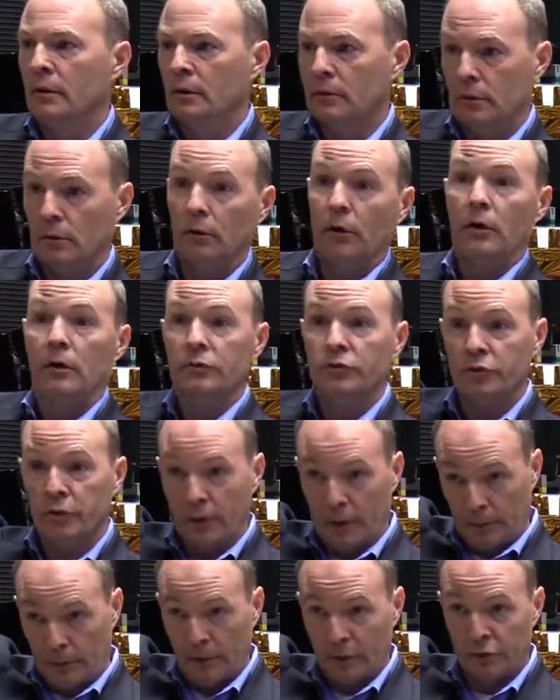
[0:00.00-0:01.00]
to launch, and
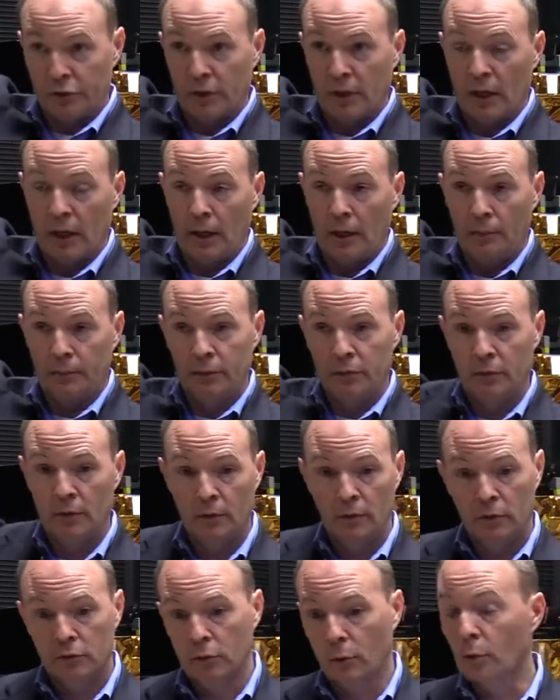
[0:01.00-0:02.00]
then mission ops.
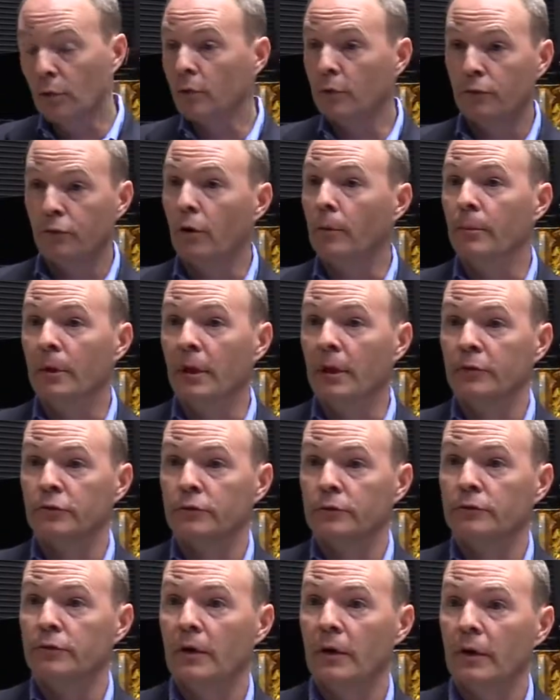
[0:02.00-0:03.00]
So we're in the
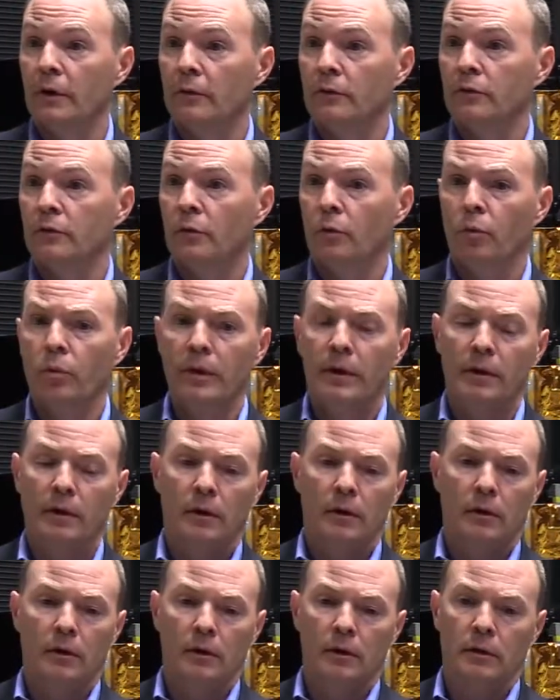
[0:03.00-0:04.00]
formulation phase. So we
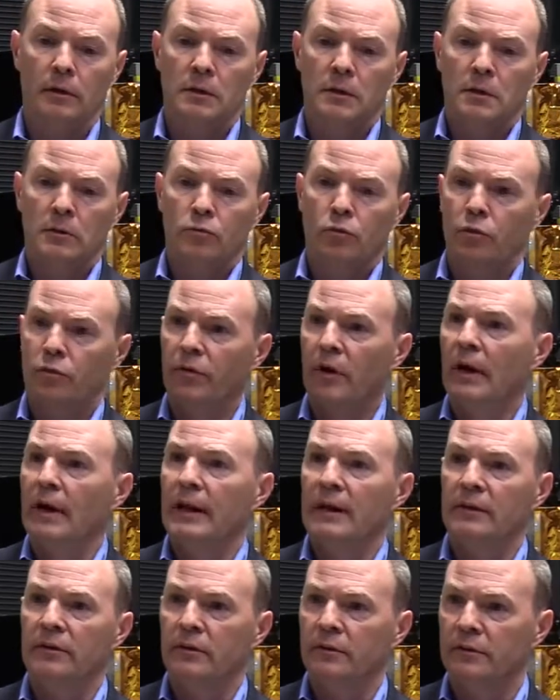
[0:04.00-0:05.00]
are
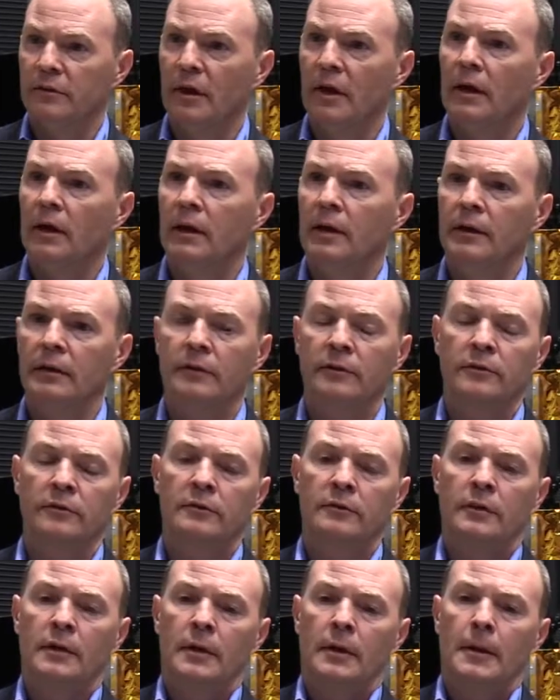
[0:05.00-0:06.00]
refining designs,
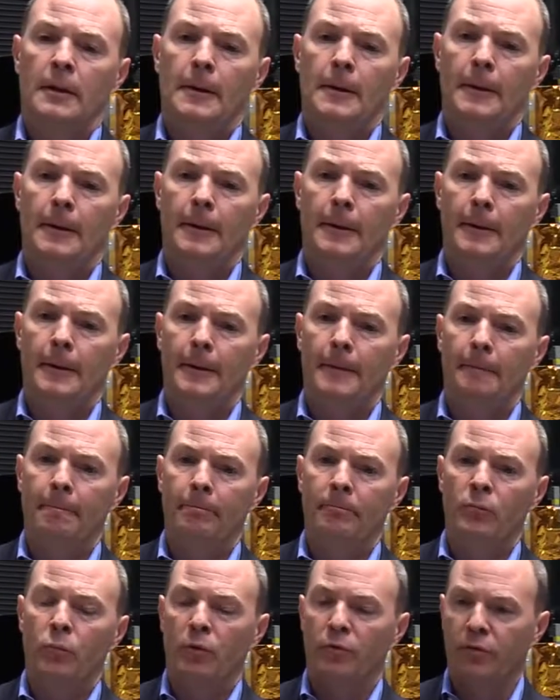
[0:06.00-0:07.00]

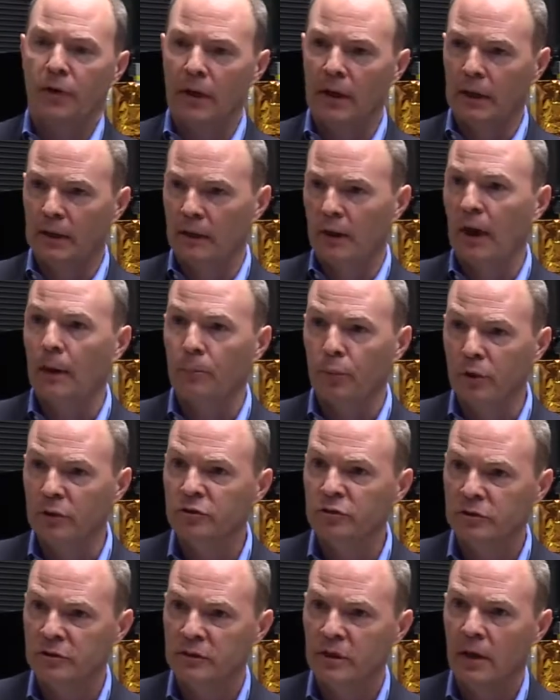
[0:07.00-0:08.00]
refining the
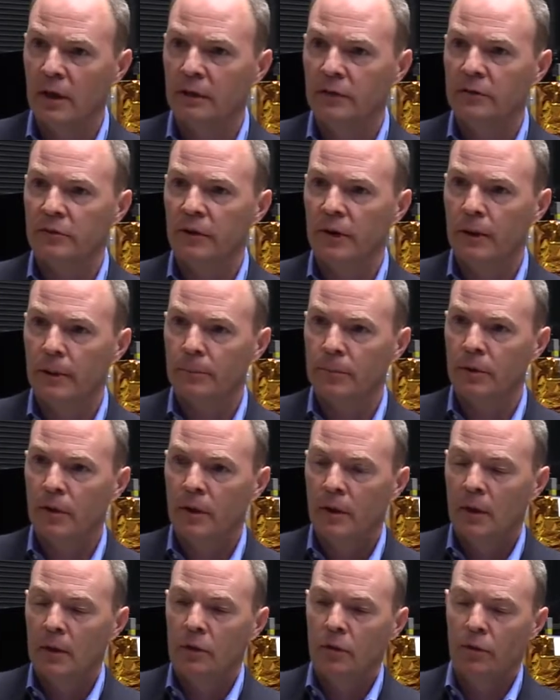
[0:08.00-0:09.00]
operations concept.
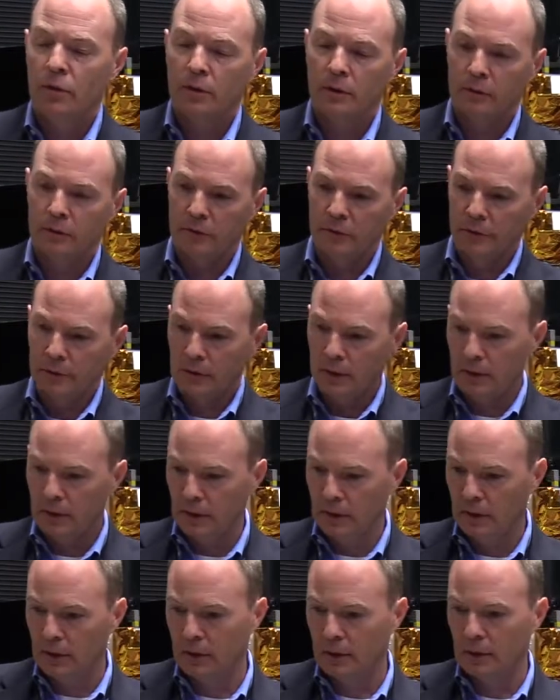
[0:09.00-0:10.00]
You can see it
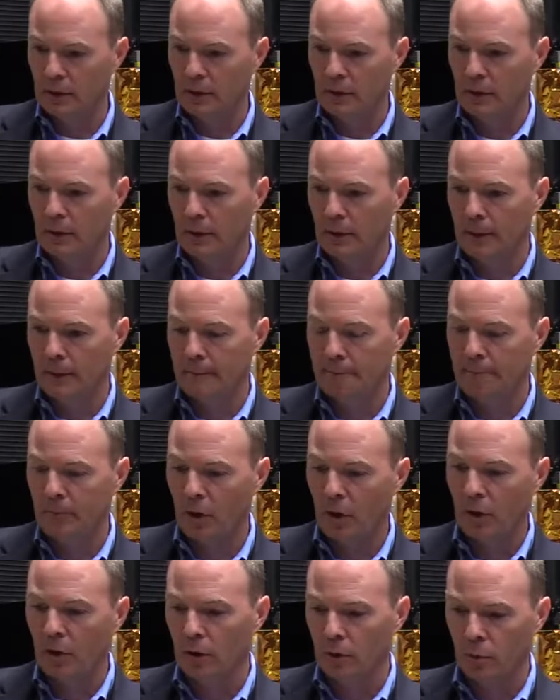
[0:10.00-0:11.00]
in
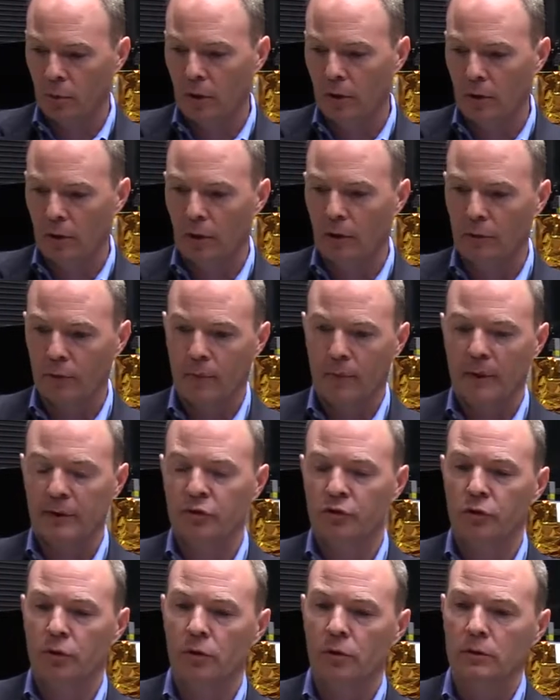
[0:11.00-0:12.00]
the hardware over my
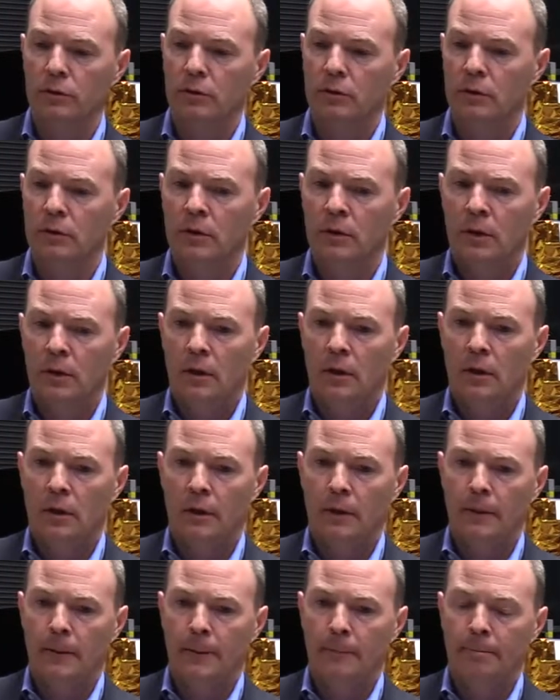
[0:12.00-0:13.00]
shoulder.
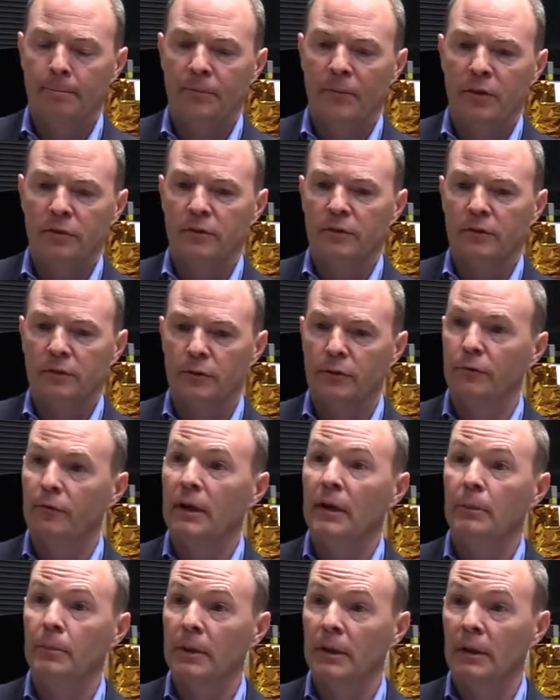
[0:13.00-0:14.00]
This is a
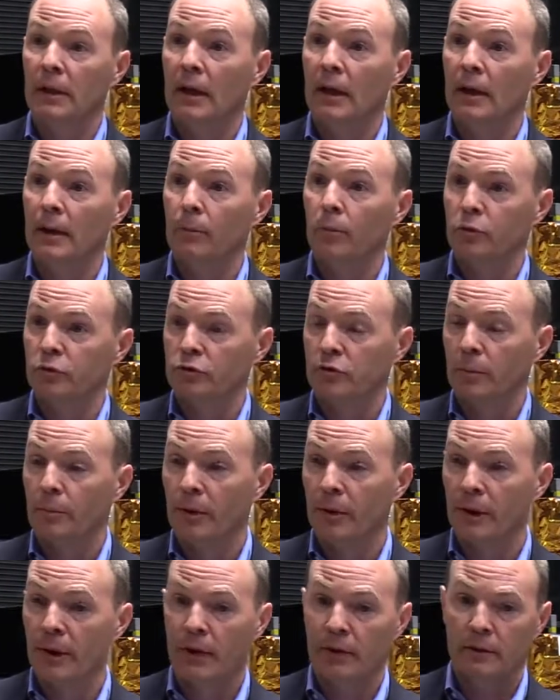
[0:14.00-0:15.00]
development lab where some
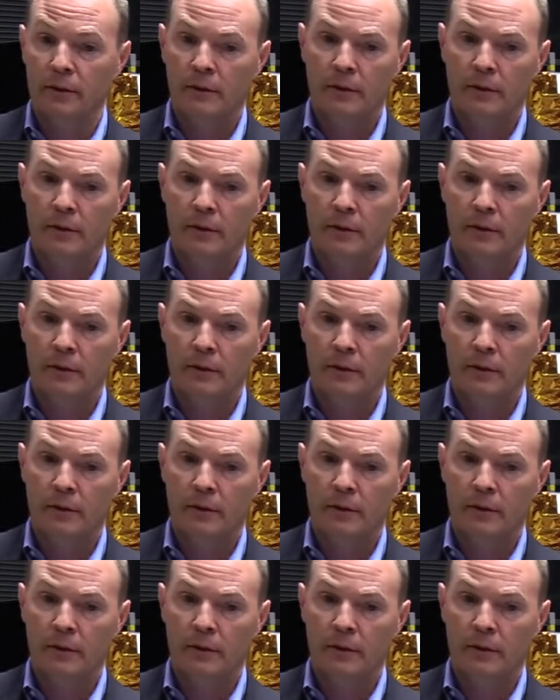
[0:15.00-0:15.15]
of that